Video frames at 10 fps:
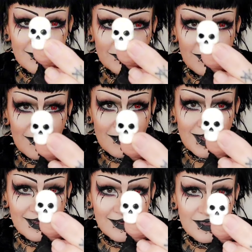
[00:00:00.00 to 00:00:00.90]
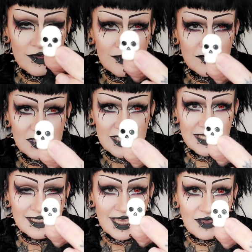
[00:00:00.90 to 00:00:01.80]
very, you can't just see
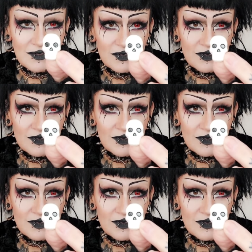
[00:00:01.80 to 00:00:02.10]
the teeth.